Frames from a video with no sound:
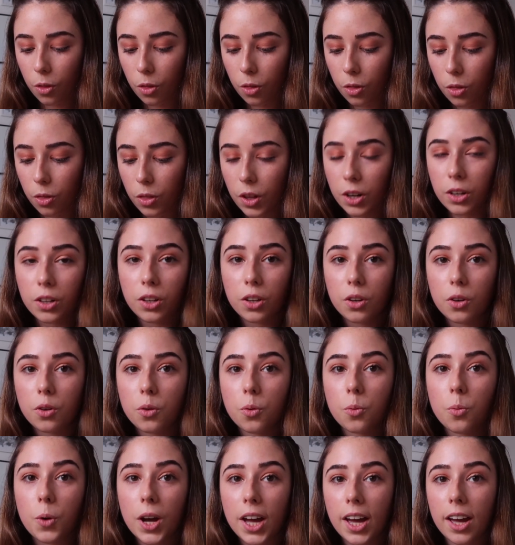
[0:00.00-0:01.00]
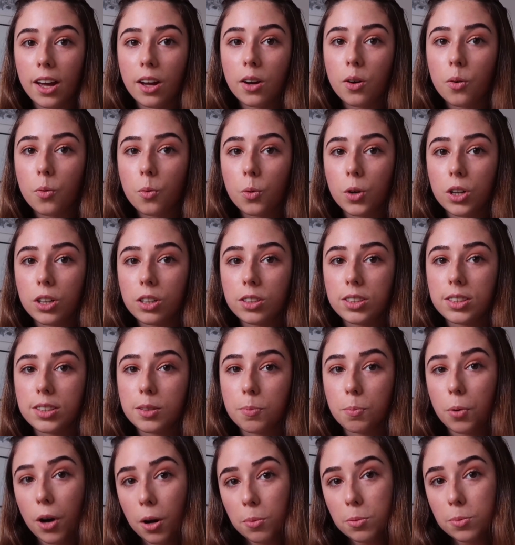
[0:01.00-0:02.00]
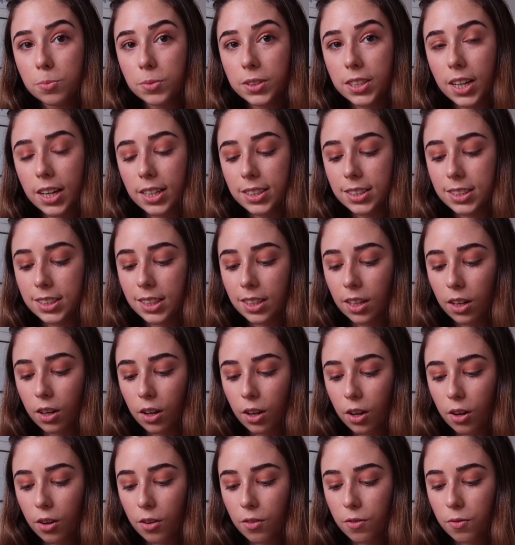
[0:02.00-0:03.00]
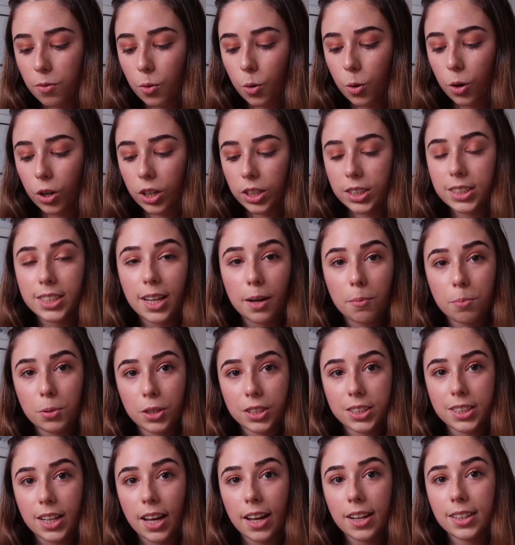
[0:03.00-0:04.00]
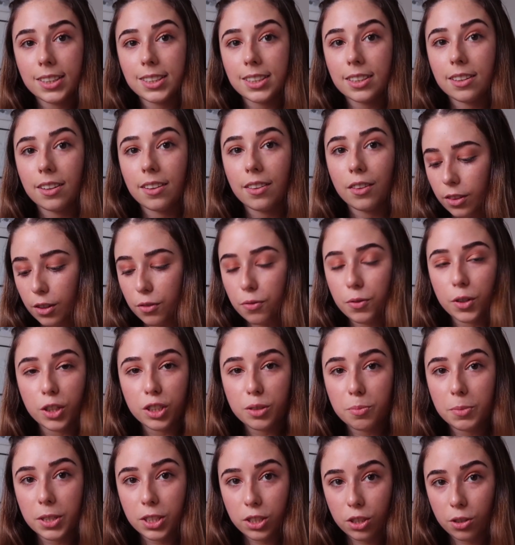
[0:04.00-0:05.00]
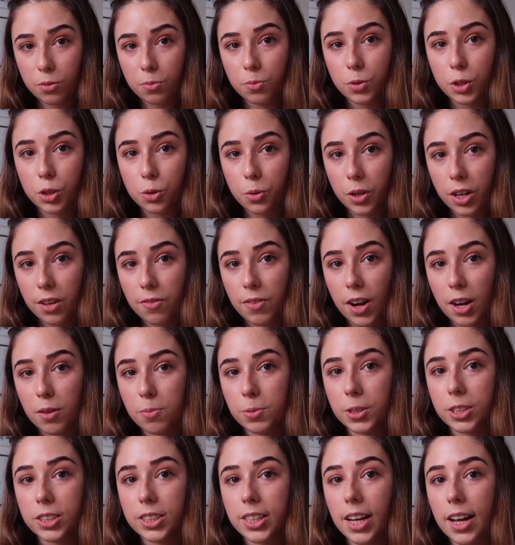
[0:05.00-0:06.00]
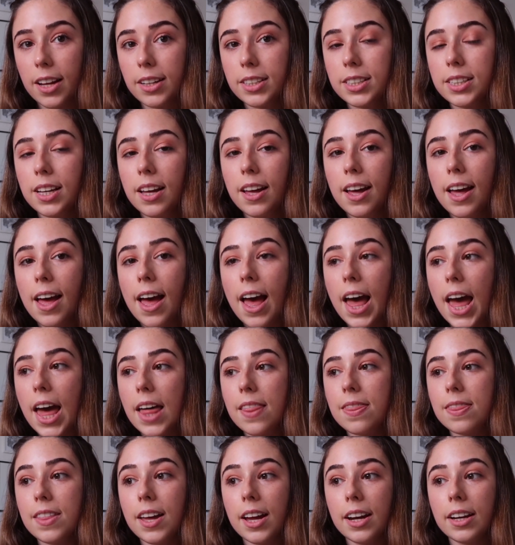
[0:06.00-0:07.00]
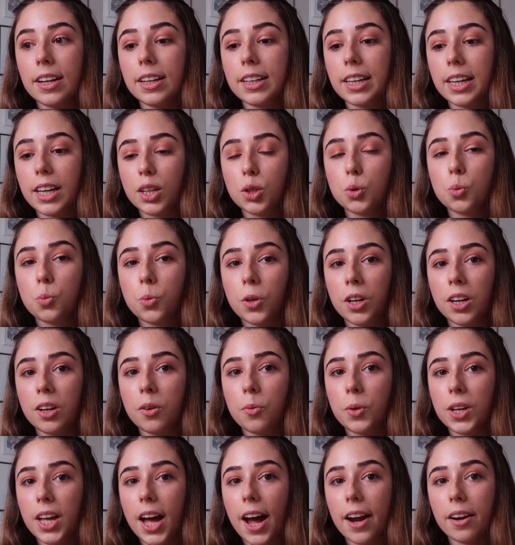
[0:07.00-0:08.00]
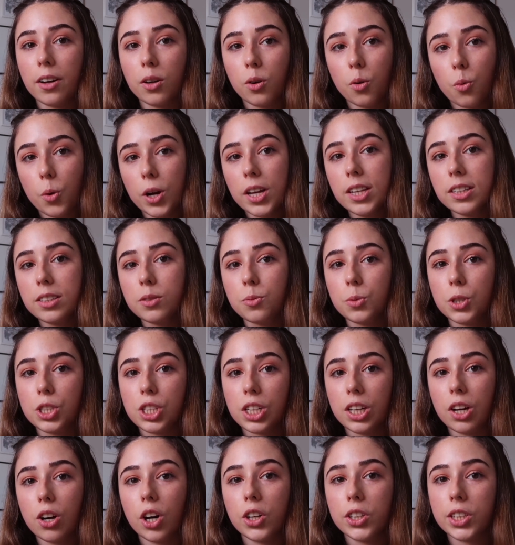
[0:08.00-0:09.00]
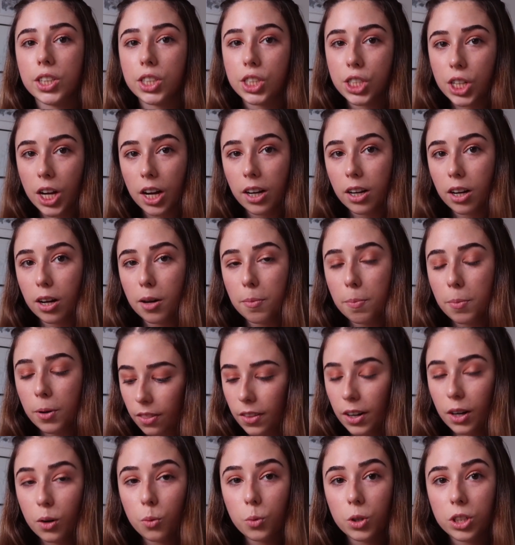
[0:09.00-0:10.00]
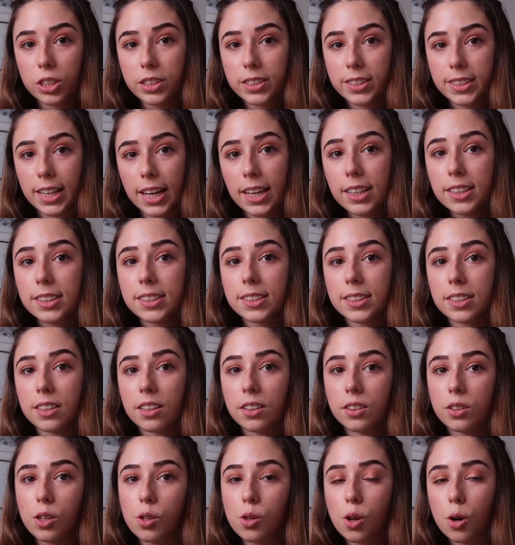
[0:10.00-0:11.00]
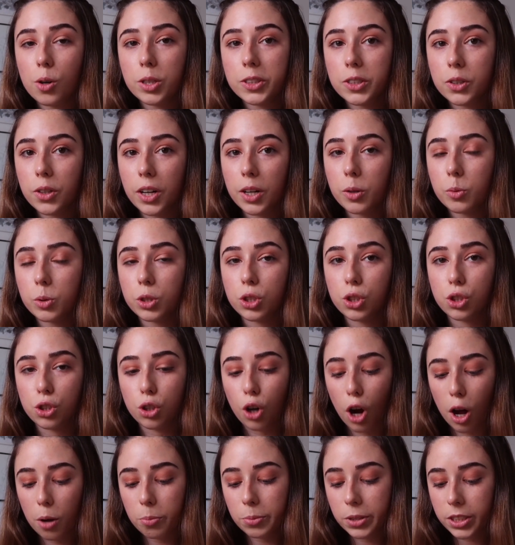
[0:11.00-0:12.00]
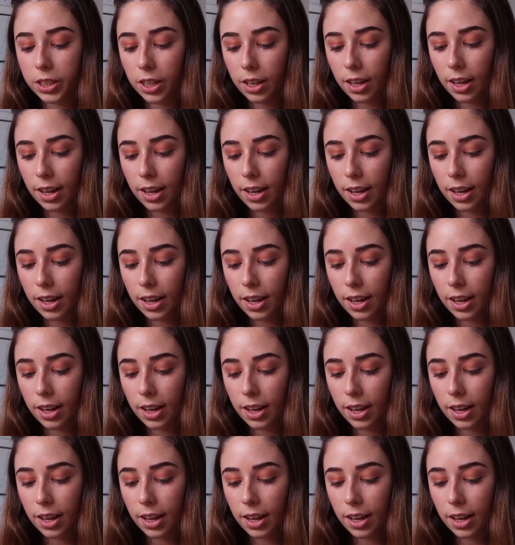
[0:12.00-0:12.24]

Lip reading: the new weighing was the problem sets for 10%, the first midterm for 25%, and then each week we had a quiz, which he called a checkup. There were 6. The lowest grade was dropped,